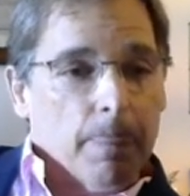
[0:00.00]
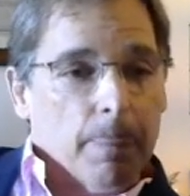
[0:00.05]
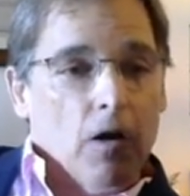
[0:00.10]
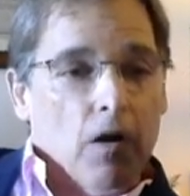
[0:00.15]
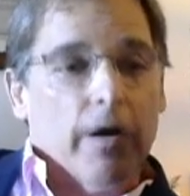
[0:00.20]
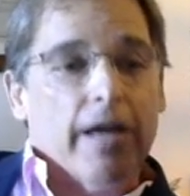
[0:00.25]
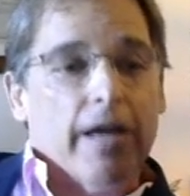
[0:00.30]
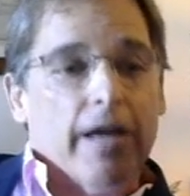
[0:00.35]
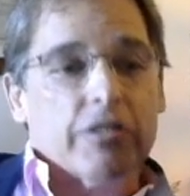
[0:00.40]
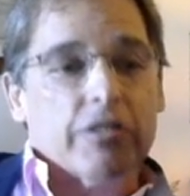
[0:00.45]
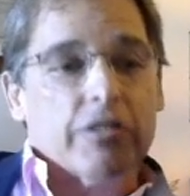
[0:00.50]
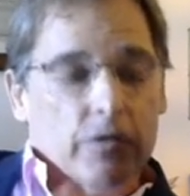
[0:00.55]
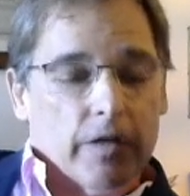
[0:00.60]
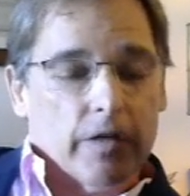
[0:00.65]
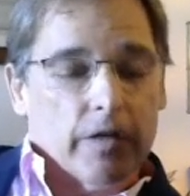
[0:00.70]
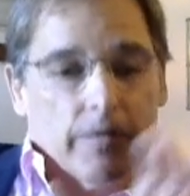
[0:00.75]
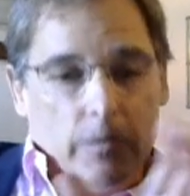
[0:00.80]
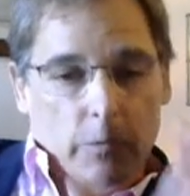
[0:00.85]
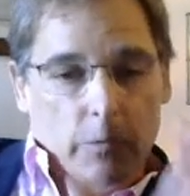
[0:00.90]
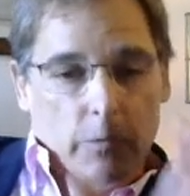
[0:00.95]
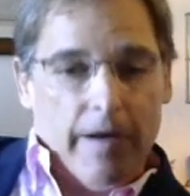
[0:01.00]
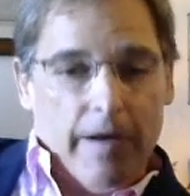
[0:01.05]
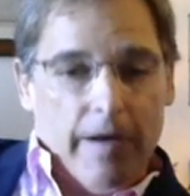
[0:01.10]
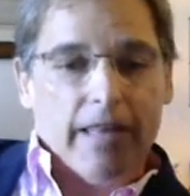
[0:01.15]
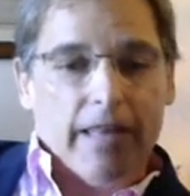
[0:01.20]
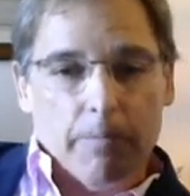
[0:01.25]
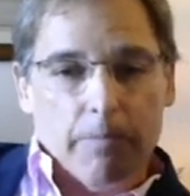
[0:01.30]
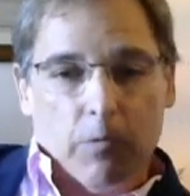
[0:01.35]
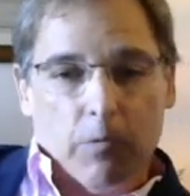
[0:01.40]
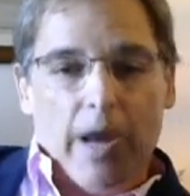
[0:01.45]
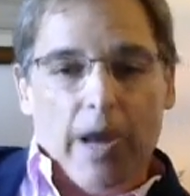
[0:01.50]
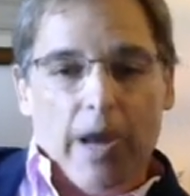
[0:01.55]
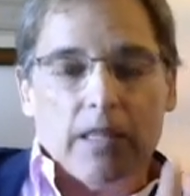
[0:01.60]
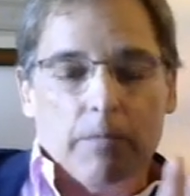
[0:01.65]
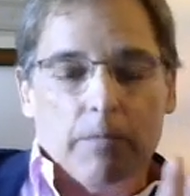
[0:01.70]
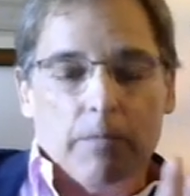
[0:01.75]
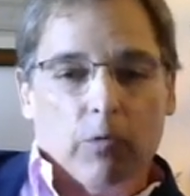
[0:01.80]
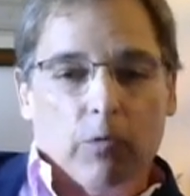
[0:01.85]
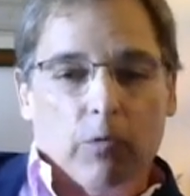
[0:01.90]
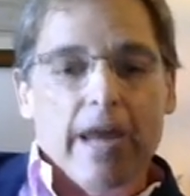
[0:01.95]
Okay, so we've got the brain. The
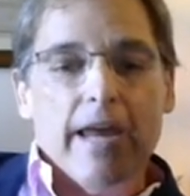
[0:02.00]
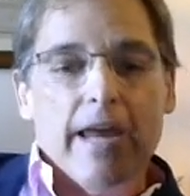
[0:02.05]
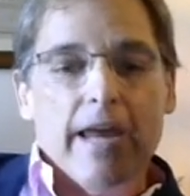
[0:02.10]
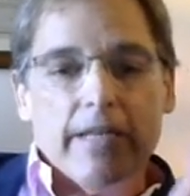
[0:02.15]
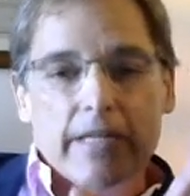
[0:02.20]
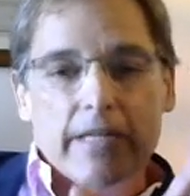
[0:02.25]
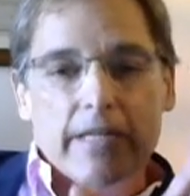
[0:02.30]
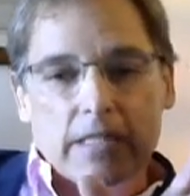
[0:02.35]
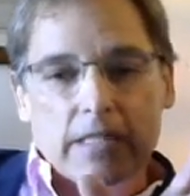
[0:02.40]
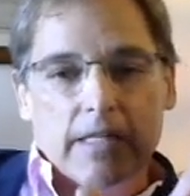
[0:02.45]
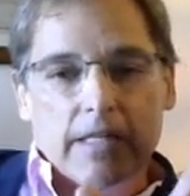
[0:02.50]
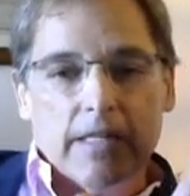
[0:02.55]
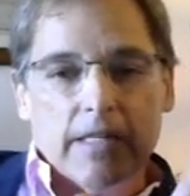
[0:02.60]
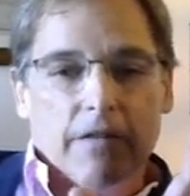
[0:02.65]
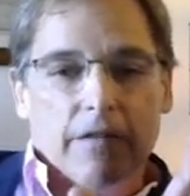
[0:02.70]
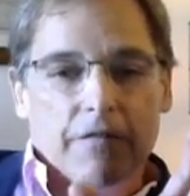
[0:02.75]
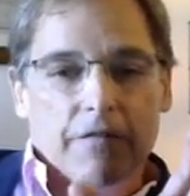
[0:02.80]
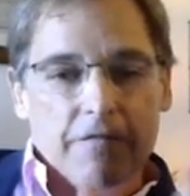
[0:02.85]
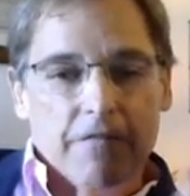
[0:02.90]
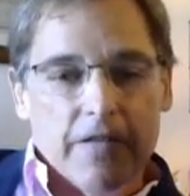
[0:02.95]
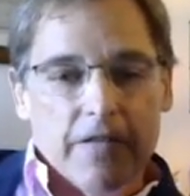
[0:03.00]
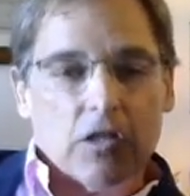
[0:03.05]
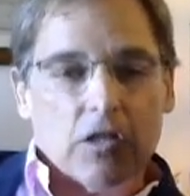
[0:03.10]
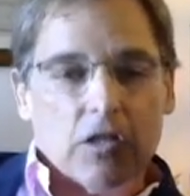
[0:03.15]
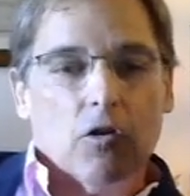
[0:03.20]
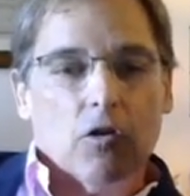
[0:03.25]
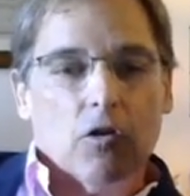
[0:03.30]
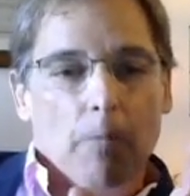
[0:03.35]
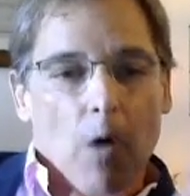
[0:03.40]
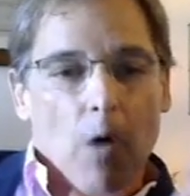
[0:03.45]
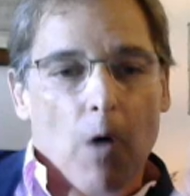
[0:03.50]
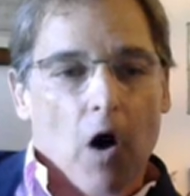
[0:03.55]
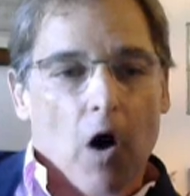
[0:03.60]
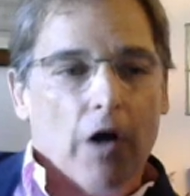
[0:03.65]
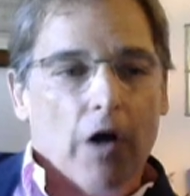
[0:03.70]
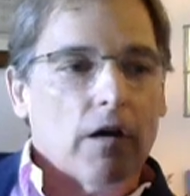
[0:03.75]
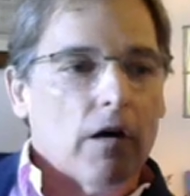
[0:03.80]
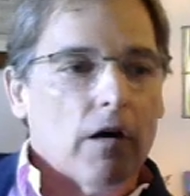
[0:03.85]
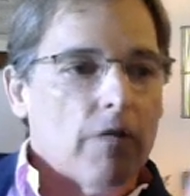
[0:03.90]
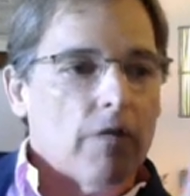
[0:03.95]
brain is the physical
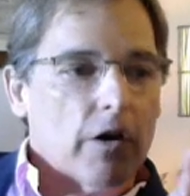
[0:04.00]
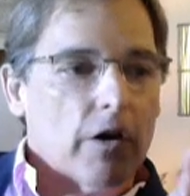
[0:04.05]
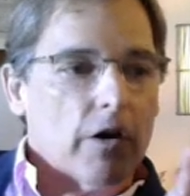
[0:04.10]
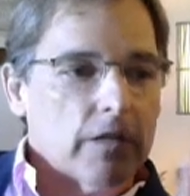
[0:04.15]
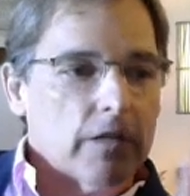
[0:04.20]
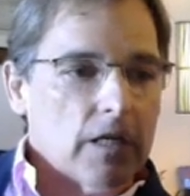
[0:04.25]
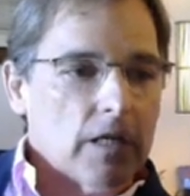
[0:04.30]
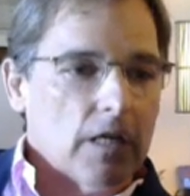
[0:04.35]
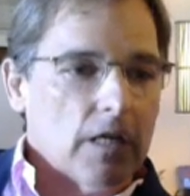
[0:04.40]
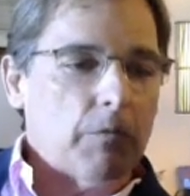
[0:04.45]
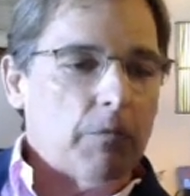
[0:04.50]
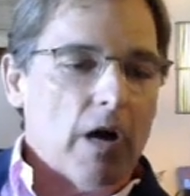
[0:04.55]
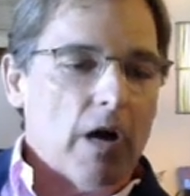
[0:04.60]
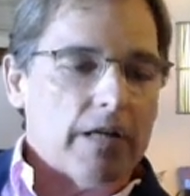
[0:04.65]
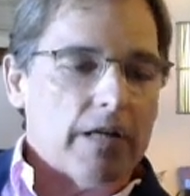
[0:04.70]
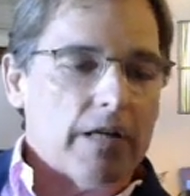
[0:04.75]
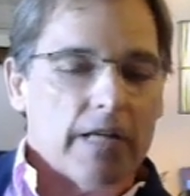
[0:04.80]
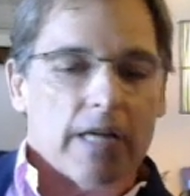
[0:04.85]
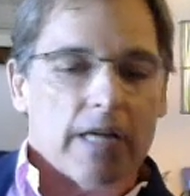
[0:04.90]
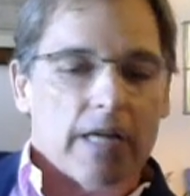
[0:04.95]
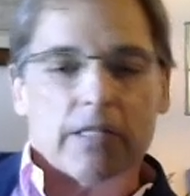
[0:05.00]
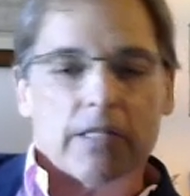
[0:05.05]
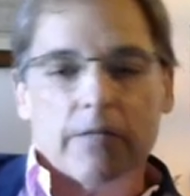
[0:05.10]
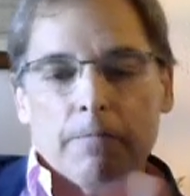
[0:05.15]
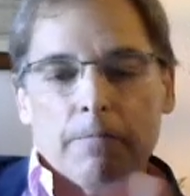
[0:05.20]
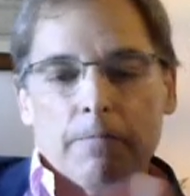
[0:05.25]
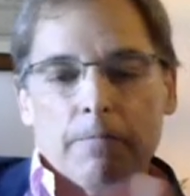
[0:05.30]
part of our thinking process.